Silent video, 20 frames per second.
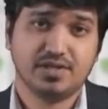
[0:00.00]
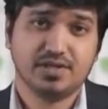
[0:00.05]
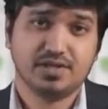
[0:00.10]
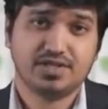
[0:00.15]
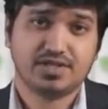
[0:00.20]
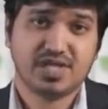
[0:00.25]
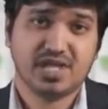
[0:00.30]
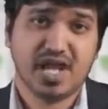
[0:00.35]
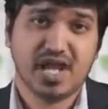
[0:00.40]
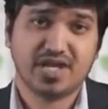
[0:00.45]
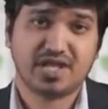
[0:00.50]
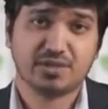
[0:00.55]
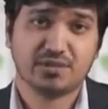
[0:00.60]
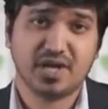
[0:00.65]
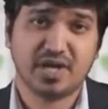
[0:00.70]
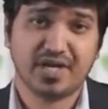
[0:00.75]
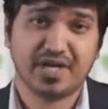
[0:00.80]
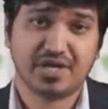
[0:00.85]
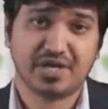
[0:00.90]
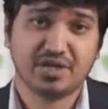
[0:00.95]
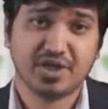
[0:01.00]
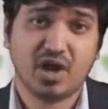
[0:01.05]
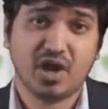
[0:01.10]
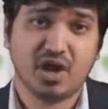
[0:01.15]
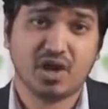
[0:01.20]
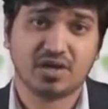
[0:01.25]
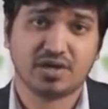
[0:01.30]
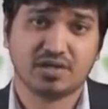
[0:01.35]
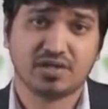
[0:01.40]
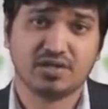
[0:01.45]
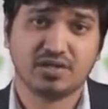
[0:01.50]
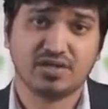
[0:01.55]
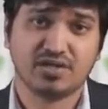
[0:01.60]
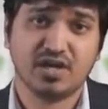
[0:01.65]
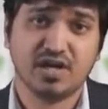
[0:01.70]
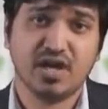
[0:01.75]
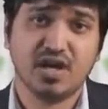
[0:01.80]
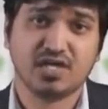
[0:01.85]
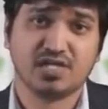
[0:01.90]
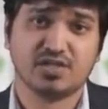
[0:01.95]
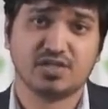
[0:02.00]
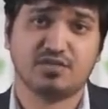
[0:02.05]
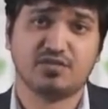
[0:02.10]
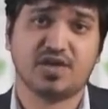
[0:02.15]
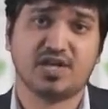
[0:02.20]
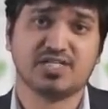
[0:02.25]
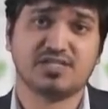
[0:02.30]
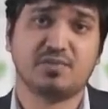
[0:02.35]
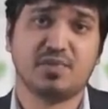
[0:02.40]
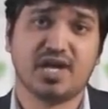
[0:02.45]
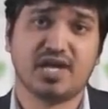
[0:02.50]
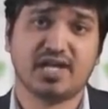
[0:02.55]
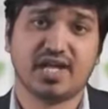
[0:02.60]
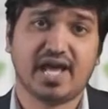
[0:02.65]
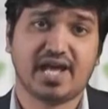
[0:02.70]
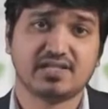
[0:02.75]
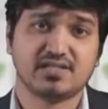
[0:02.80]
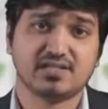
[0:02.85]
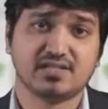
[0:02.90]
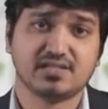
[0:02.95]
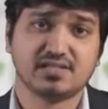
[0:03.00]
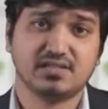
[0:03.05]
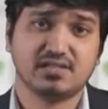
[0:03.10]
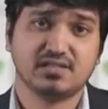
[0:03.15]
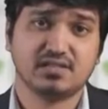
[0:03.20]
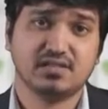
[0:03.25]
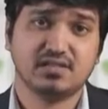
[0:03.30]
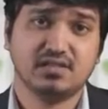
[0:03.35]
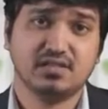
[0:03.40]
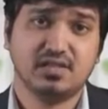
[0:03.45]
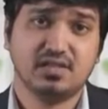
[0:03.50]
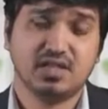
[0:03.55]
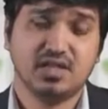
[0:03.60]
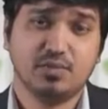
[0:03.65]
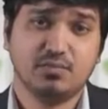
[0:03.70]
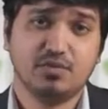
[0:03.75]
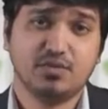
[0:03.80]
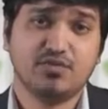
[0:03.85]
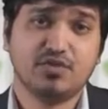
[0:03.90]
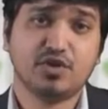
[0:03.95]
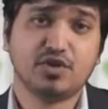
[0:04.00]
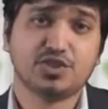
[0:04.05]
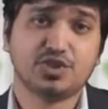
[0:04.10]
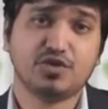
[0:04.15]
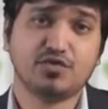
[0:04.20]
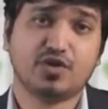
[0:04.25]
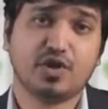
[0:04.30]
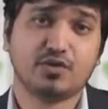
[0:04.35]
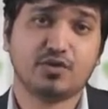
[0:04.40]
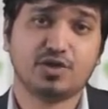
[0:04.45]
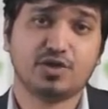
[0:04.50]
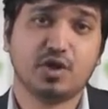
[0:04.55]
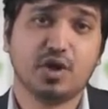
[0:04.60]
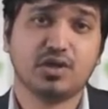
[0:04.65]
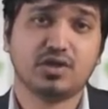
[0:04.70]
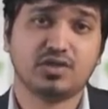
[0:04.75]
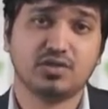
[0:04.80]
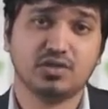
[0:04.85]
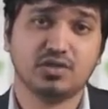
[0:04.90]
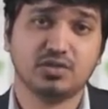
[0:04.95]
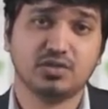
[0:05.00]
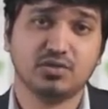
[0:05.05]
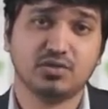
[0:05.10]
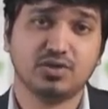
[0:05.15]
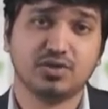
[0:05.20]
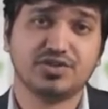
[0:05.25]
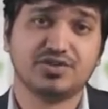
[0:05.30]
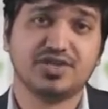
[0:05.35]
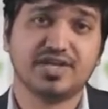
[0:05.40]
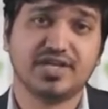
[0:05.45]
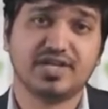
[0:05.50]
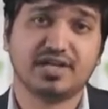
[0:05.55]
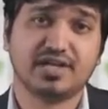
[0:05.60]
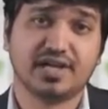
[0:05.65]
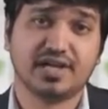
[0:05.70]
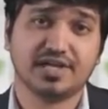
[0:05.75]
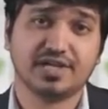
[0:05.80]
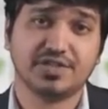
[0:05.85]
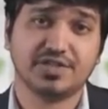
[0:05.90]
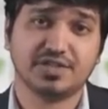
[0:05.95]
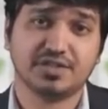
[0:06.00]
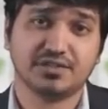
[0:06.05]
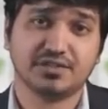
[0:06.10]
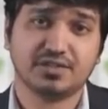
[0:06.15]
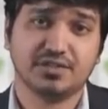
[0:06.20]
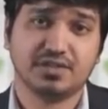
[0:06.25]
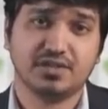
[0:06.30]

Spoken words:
She had to endure years of asthma attacks before she found a doctor who could treat her condition.